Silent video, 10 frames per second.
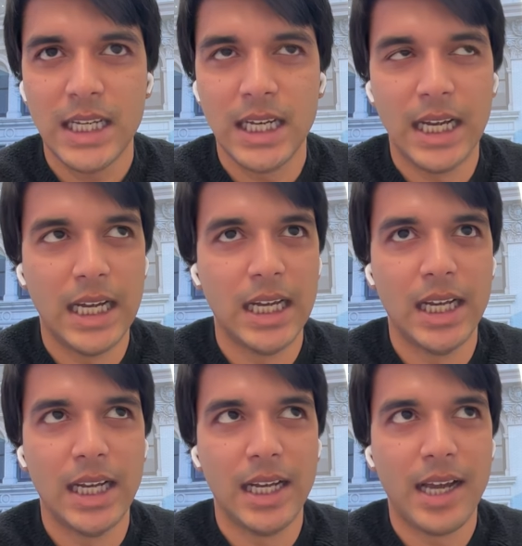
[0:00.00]

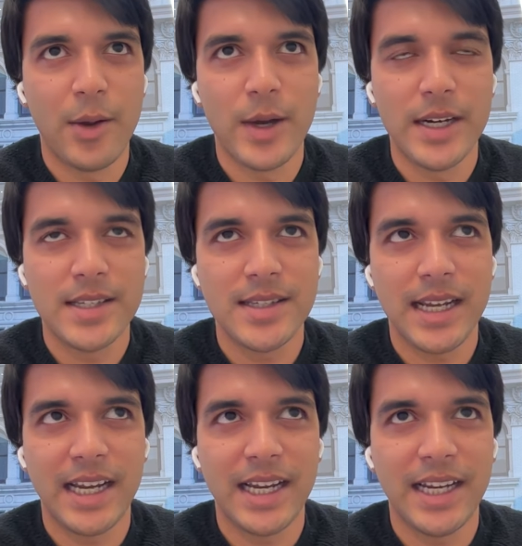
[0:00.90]
Uh, I want to
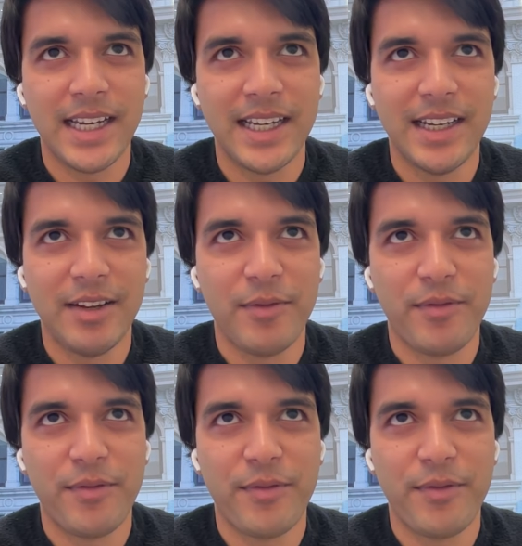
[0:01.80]
say
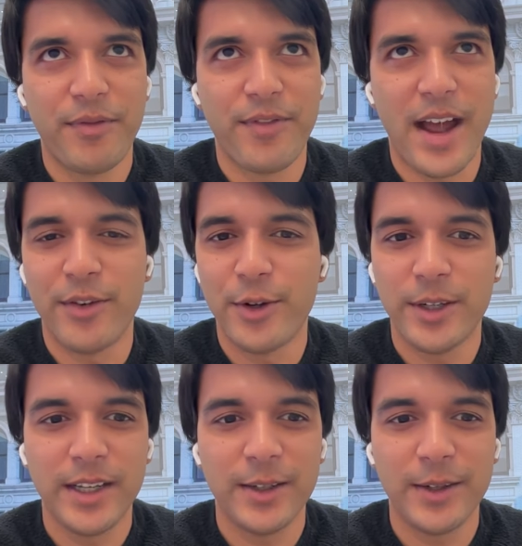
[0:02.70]
five hundred
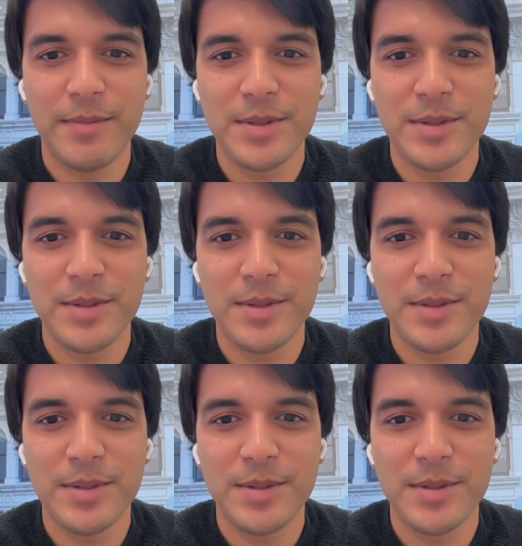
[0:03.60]
kilograms,